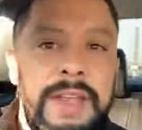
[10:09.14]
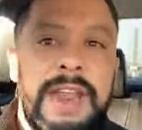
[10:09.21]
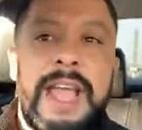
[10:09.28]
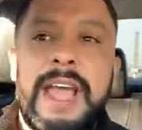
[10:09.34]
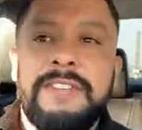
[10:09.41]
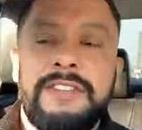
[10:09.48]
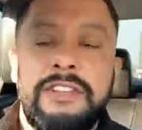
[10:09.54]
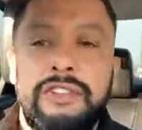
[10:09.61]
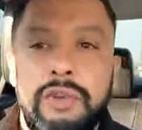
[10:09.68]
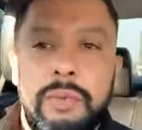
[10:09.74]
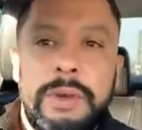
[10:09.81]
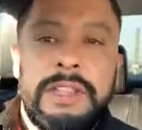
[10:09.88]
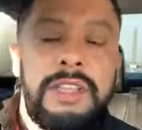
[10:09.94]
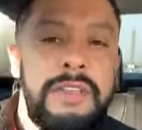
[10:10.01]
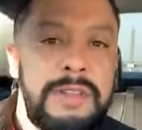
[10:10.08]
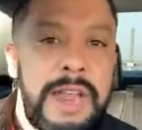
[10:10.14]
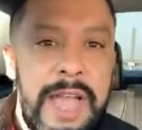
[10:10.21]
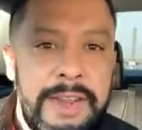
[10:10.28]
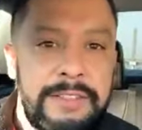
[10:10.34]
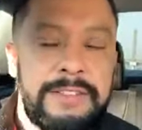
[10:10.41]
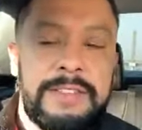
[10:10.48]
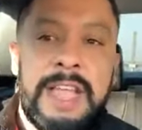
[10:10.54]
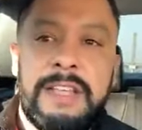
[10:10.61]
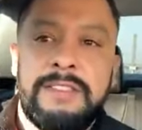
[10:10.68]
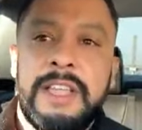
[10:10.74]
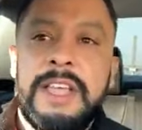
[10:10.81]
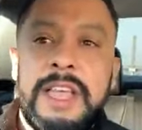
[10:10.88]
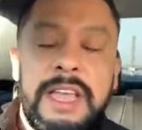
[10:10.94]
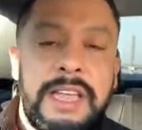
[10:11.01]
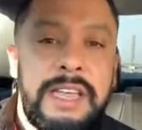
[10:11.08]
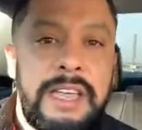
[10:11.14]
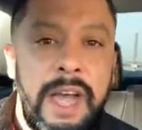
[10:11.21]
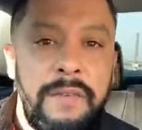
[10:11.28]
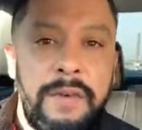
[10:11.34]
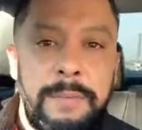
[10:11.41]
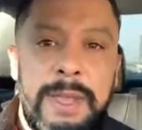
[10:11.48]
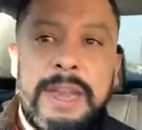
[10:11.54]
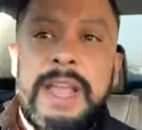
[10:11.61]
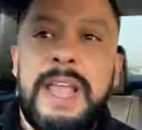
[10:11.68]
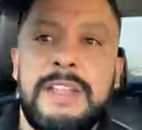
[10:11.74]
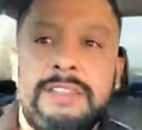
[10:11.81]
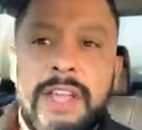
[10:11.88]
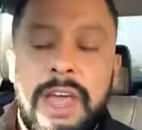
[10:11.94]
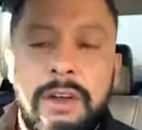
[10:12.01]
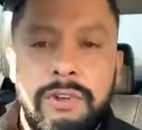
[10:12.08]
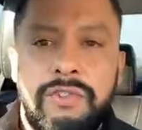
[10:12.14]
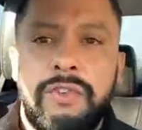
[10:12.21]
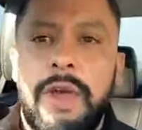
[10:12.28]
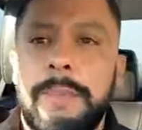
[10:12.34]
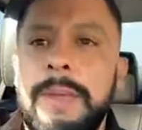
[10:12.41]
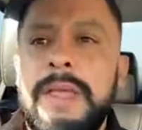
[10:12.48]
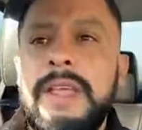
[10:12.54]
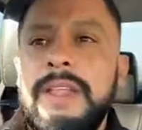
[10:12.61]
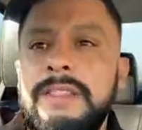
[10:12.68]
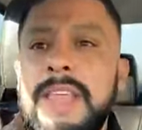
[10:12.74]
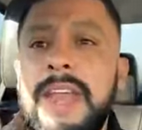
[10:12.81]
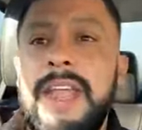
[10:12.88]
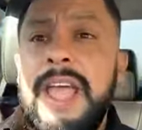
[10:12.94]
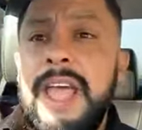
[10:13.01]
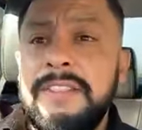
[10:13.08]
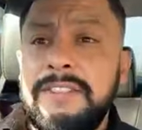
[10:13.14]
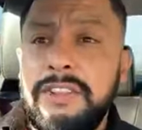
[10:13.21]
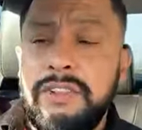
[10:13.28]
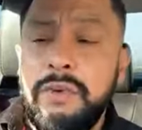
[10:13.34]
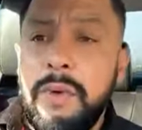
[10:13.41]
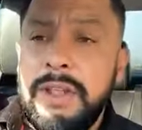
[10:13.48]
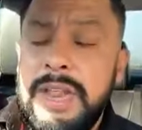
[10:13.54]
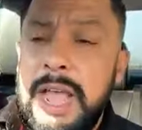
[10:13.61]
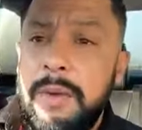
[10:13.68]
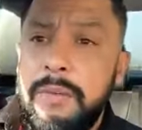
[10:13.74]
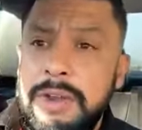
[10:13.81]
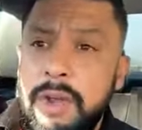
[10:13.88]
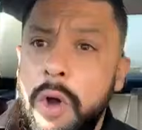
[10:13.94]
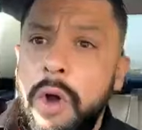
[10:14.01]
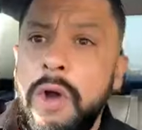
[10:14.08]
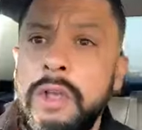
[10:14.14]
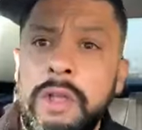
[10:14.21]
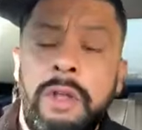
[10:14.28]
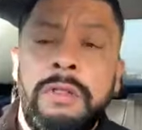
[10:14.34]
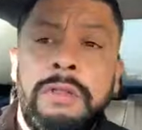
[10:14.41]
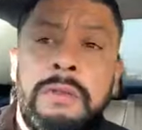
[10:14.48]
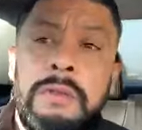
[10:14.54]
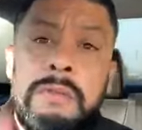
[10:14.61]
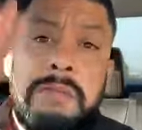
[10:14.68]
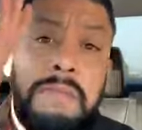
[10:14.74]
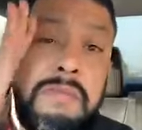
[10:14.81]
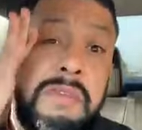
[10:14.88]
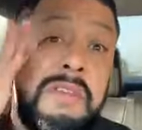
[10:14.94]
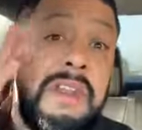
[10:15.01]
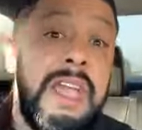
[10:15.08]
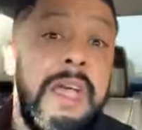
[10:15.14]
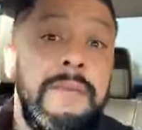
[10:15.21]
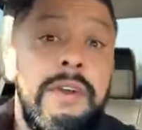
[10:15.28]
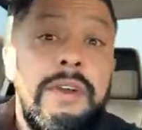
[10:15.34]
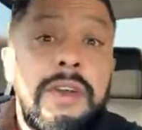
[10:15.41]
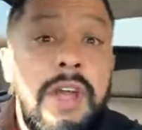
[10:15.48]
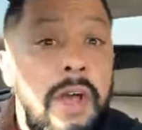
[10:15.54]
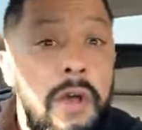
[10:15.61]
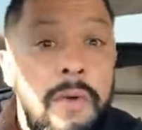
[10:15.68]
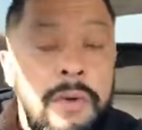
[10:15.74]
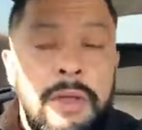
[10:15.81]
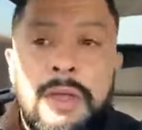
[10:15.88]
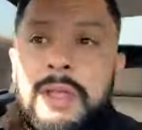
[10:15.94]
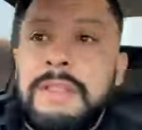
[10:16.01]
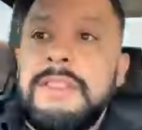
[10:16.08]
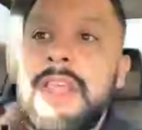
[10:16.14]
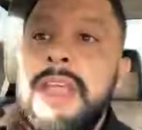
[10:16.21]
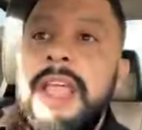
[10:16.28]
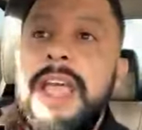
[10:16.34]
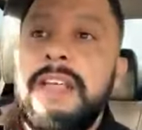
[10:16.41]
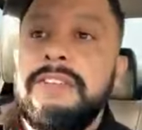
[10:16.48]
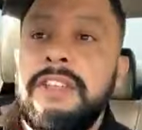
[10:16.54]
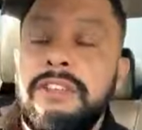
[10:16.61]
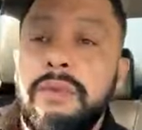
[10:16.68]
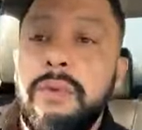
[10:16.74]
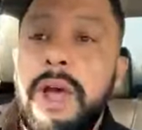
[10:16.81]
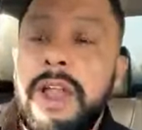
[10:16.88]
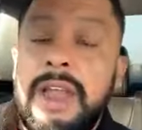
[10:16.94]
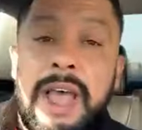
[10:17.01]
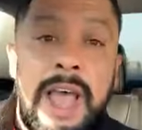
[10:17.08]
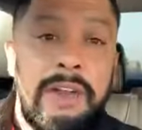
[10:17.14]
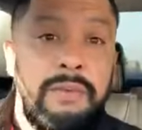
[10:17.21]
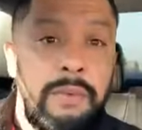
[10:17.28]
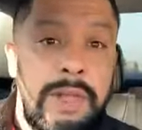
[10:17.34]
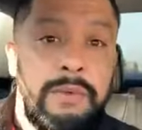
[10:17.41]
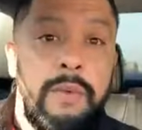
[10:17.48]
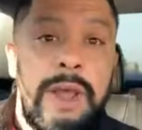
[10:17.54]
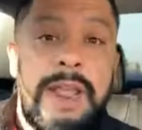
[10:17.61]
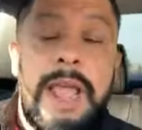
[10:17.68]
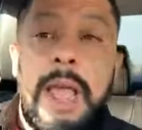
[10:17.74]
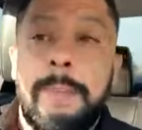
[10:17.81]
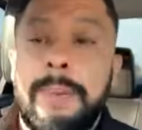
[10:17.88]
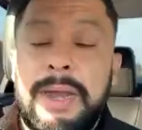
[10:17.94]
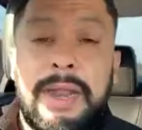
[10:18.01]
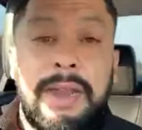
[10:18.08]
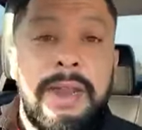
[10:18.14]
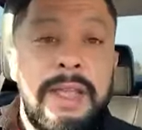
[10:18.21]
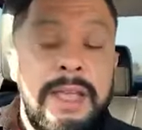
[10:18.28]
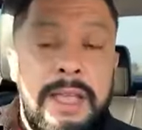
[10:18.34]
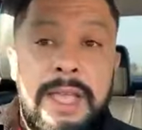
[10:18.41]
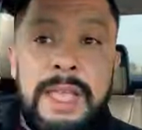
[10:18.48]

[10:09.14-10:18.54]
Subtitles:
of it has to do with the United States government and Donald Trump. That it has to do a lot with oil. You never know. That it has to do a lot with what happened and